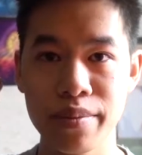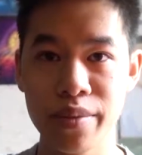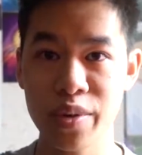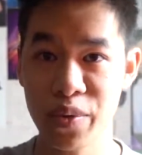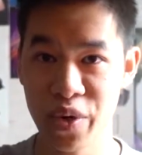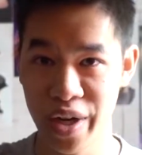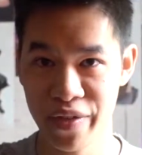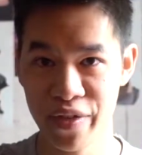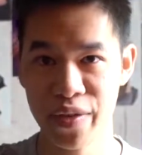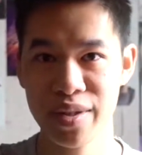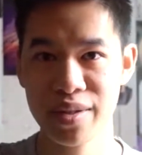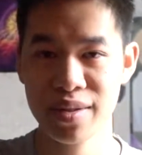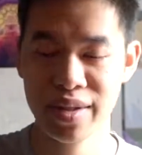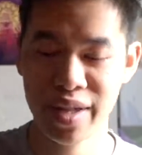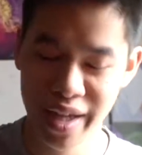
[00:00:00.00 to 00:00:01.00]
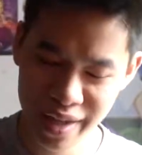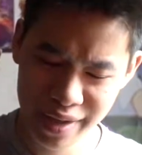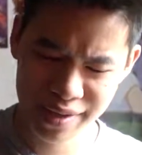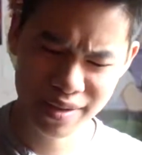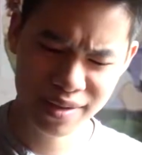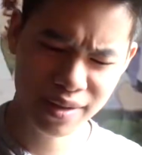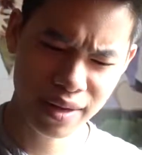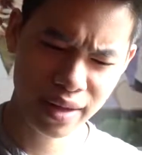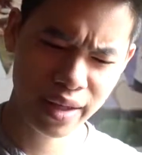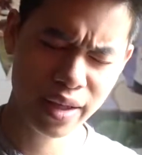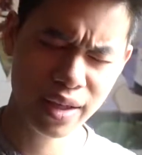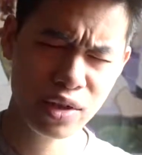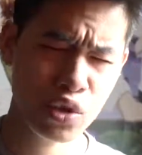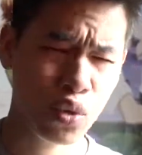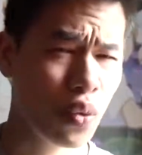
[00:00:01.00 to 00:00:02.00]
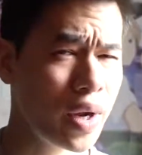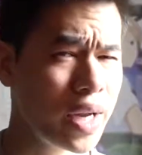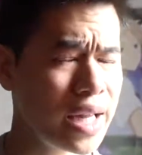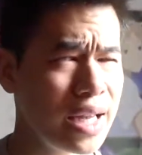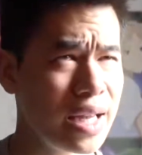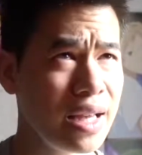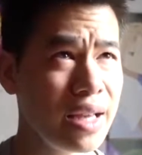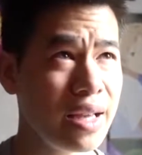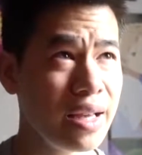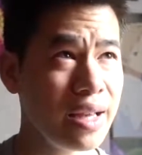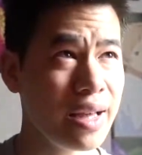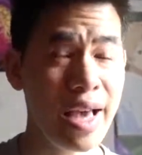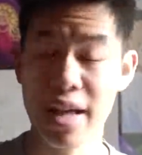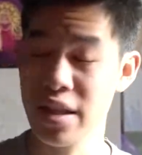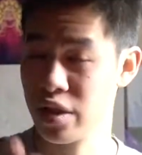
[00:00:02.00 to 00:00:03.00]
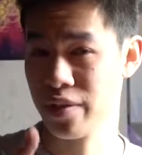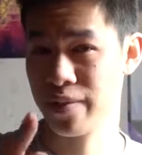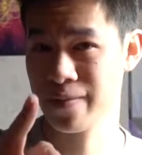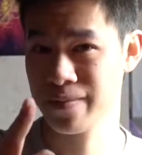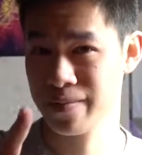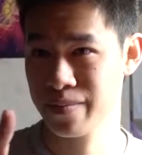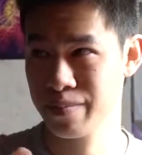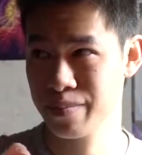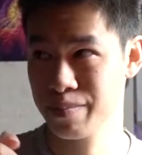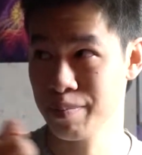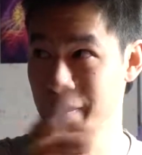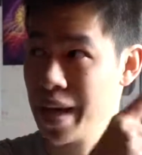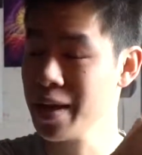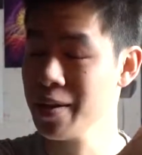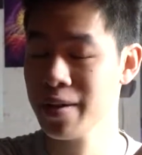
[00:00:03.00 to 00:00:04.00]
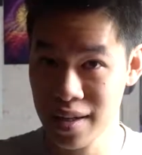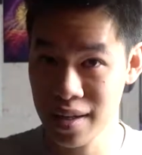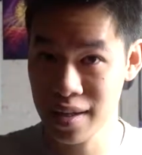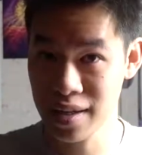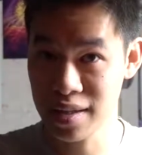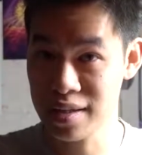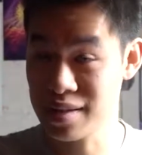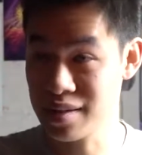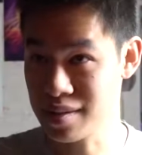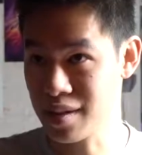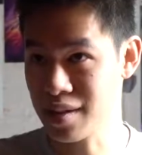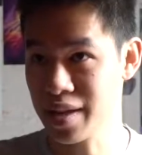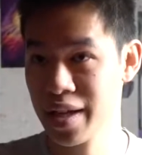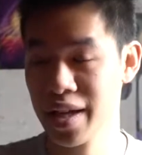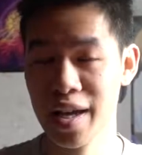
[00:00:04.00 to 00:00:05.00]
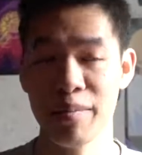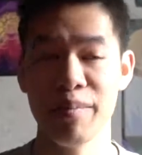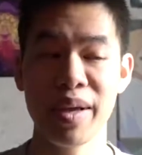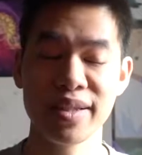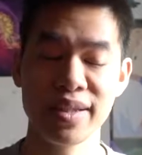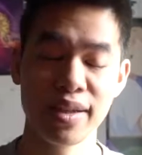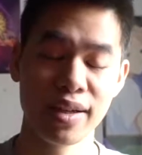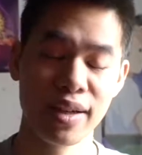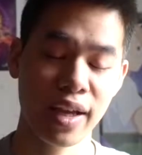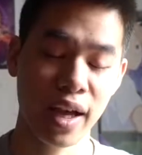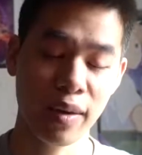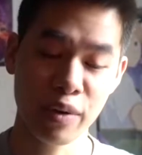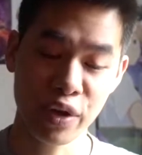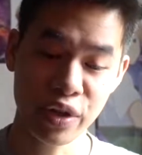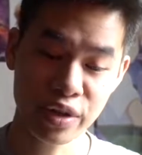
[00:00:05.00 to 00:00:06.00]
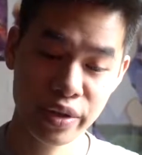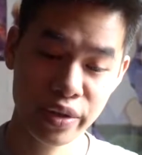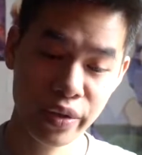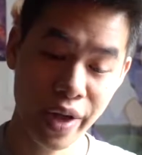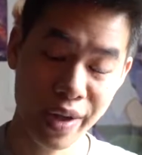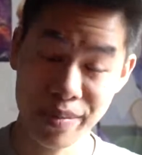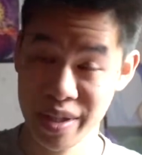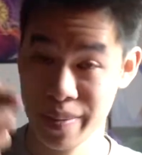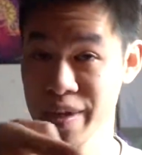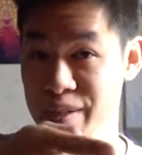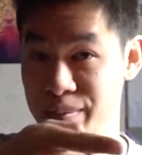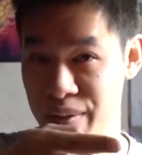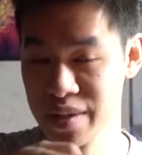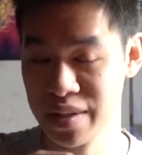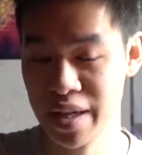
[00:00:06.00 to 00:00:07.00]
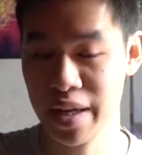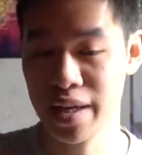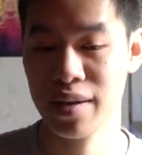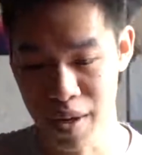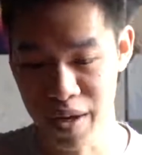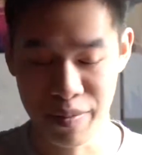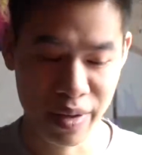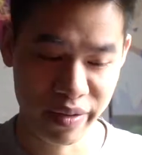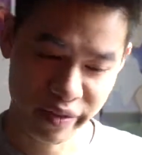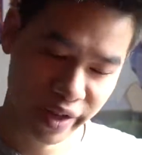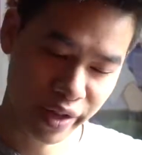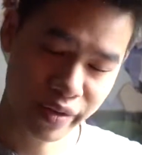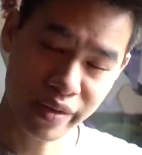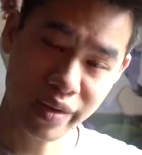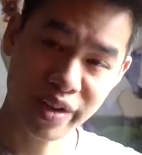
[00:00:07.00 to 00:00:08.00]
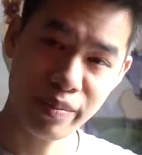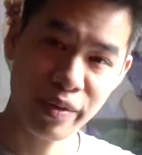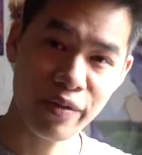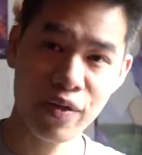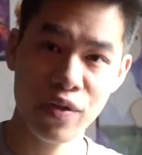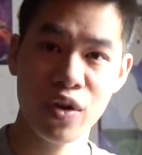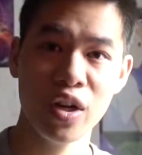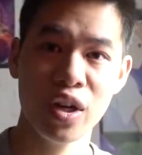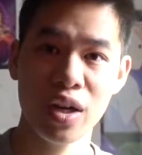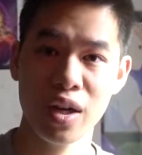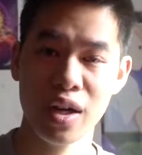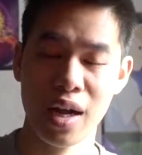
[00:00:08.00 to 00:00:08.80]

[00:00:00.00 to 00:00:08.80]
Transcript: Good morning everyone. Today is the 28th of May and it's a Sunday, and basically I'm going to MCM Expo today. I made videos on this before.